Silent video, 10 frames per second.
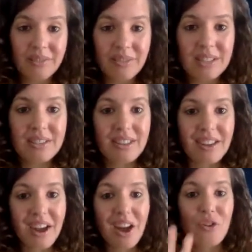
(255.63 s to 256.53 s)
there's the
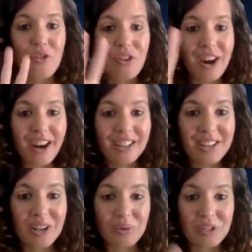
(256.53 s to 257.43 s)

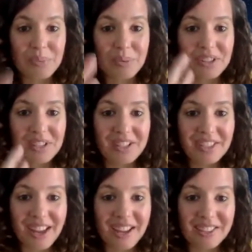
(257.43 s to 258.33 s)
reacting or responding to
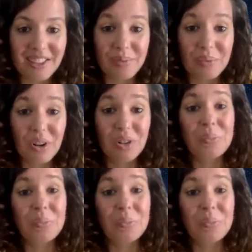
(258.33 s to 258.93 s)
the outside world,